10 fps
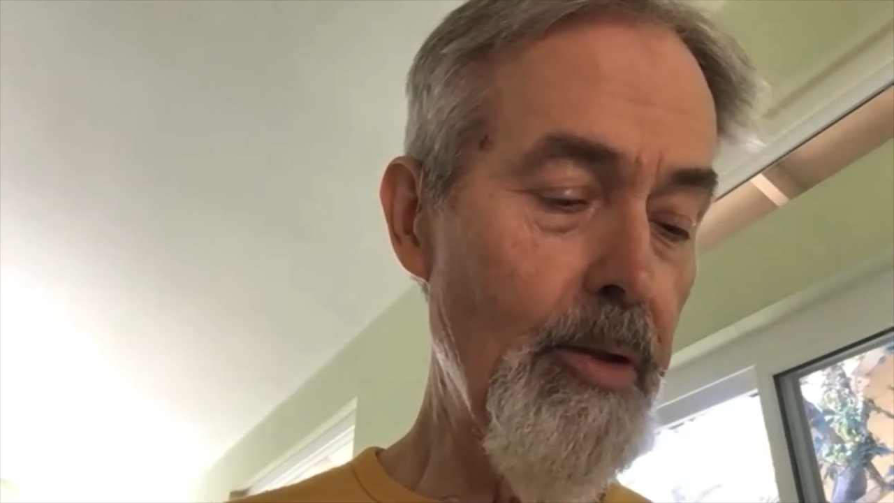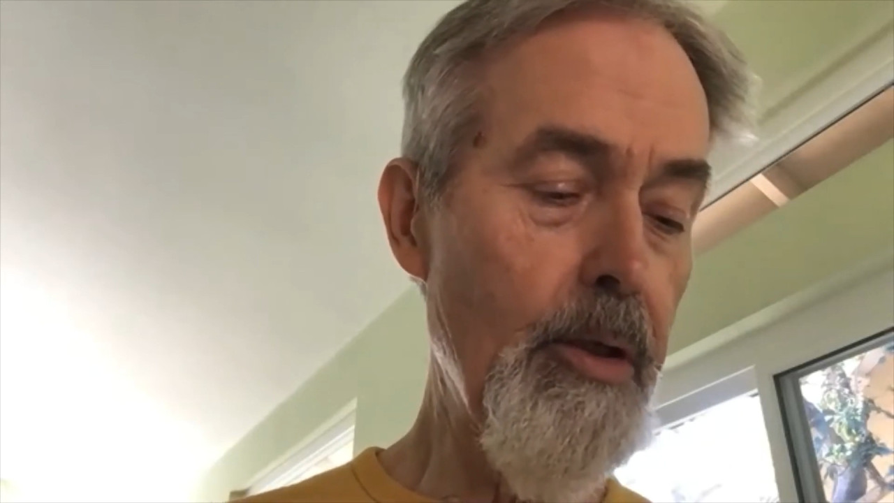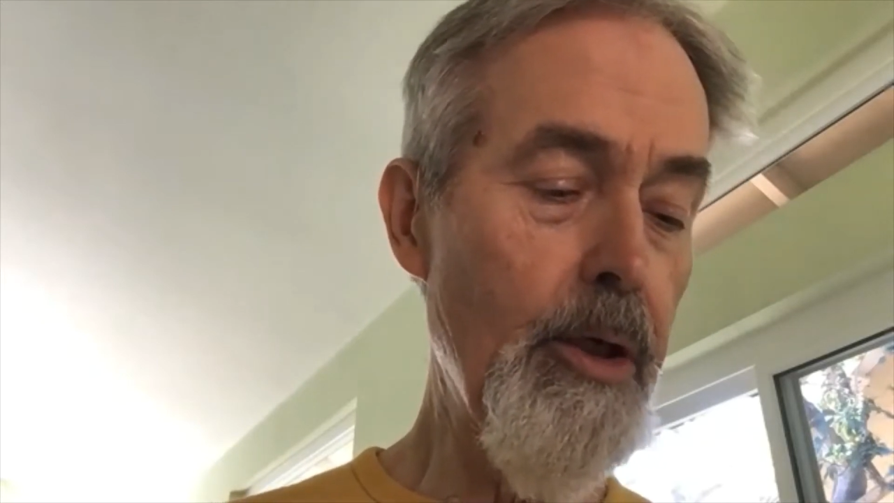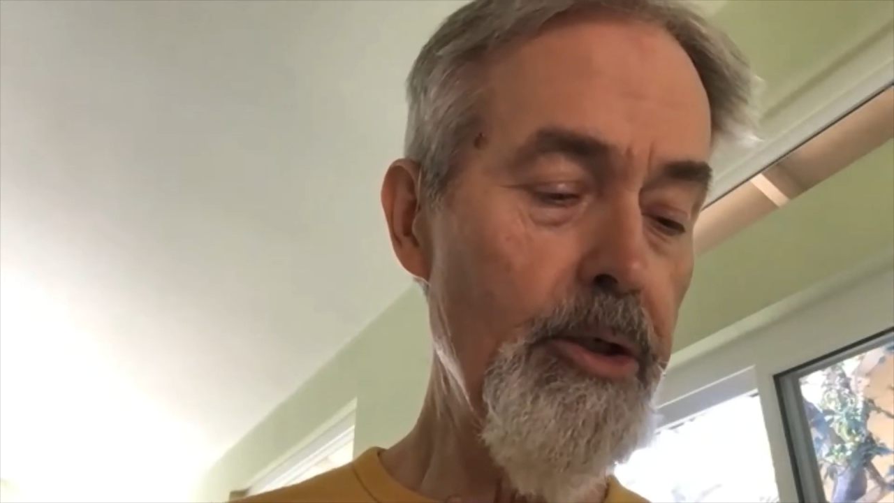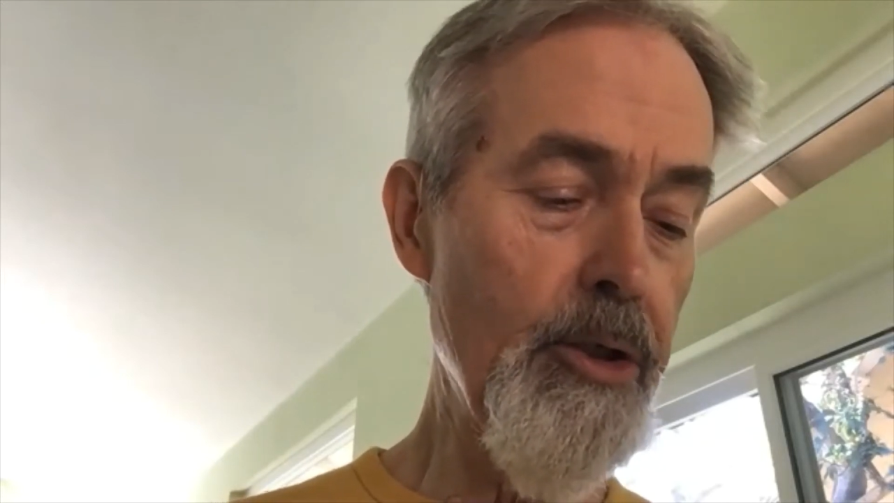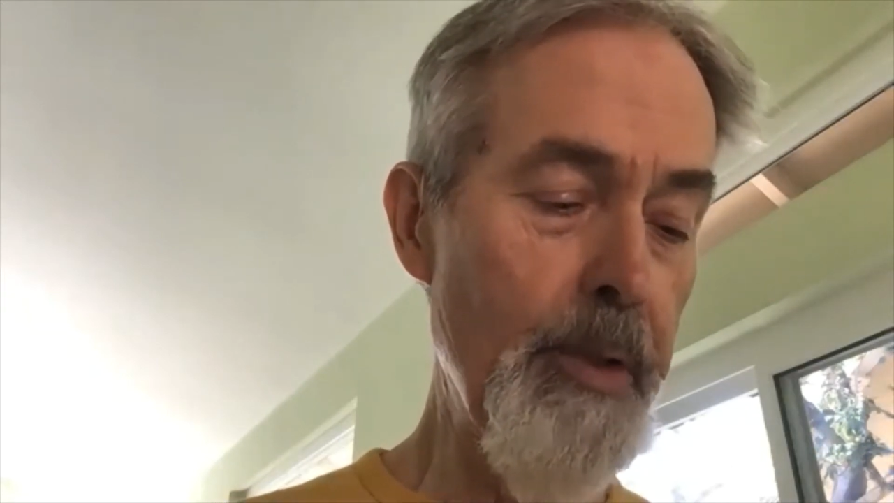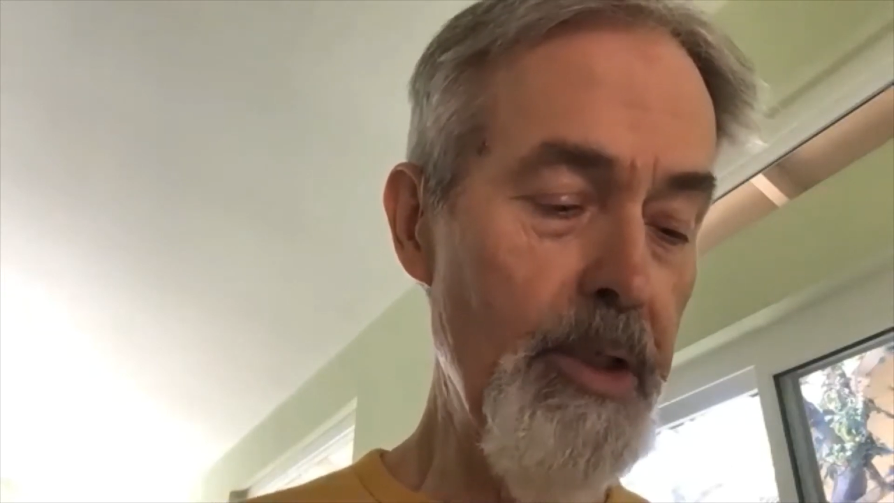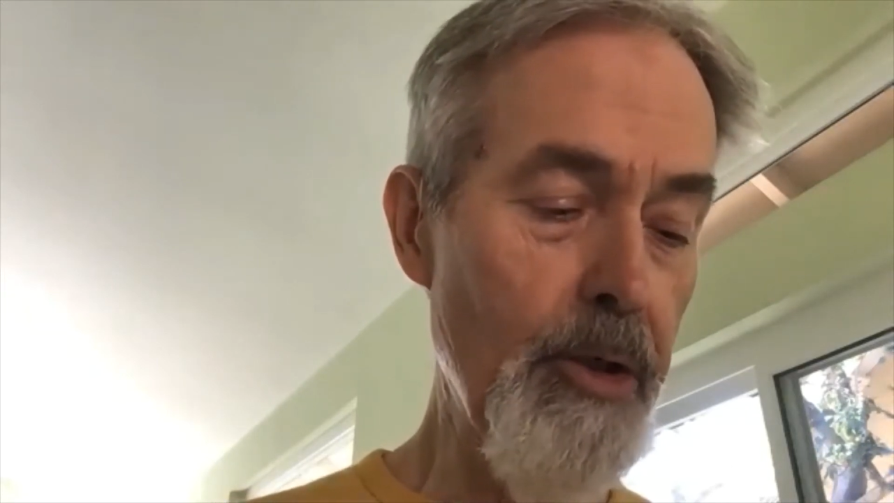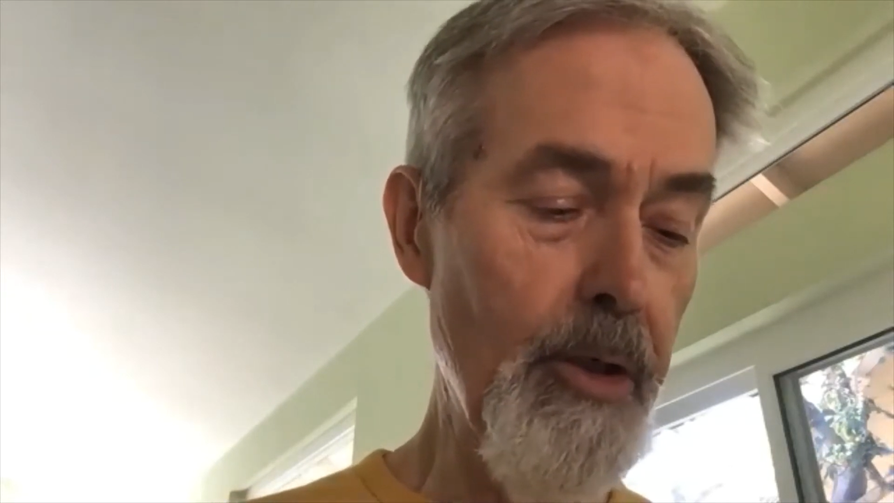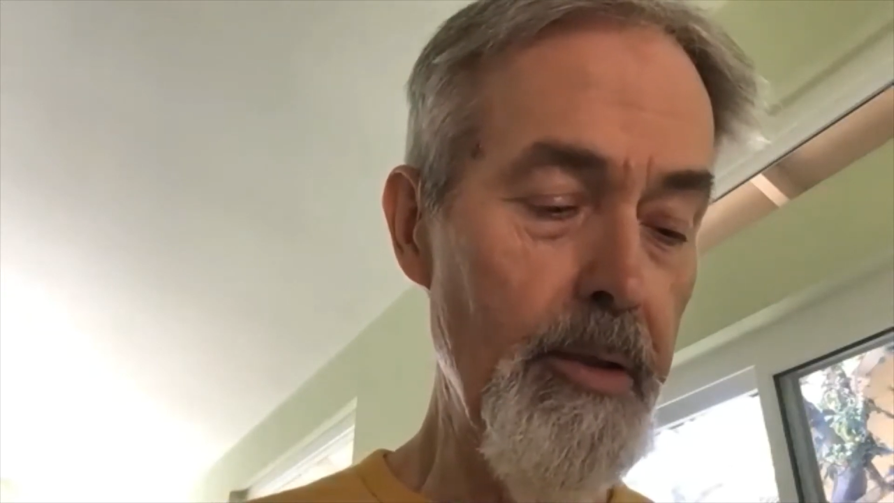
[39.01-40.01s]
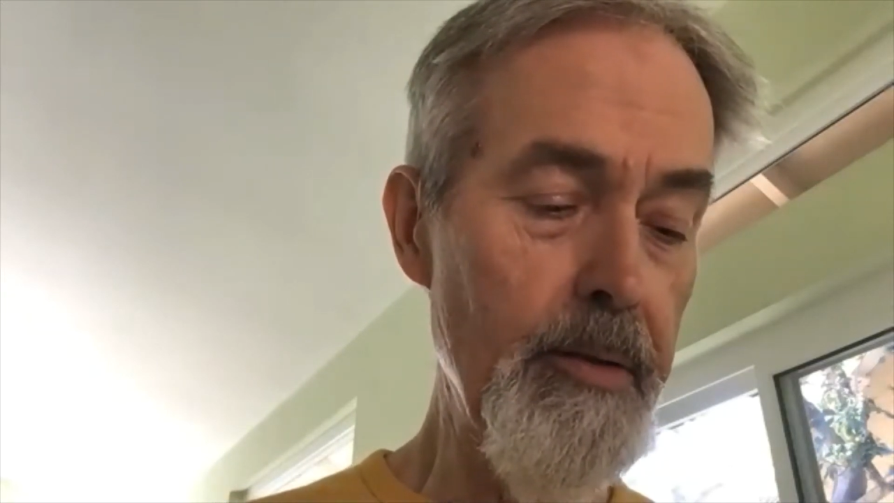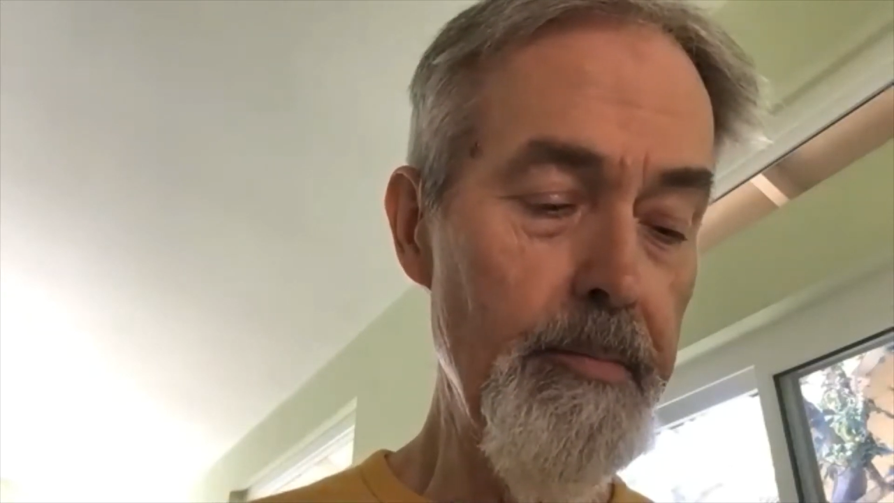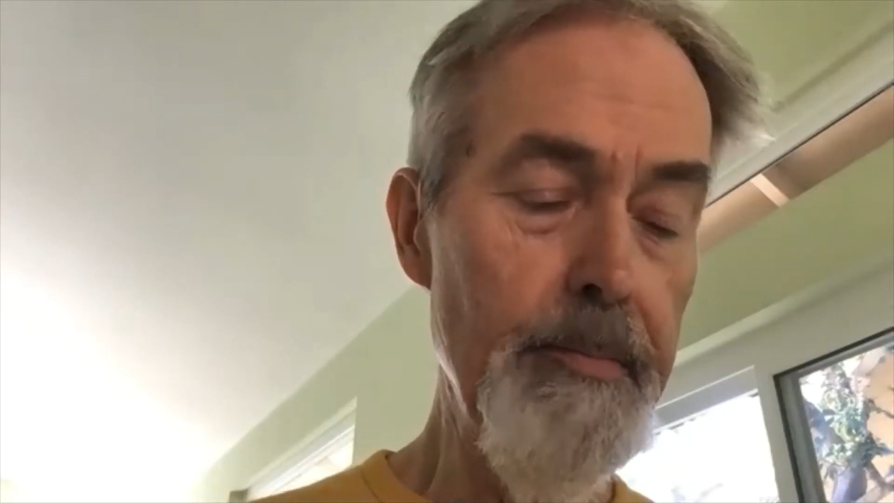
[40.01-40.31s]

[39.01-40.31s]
the hurt to return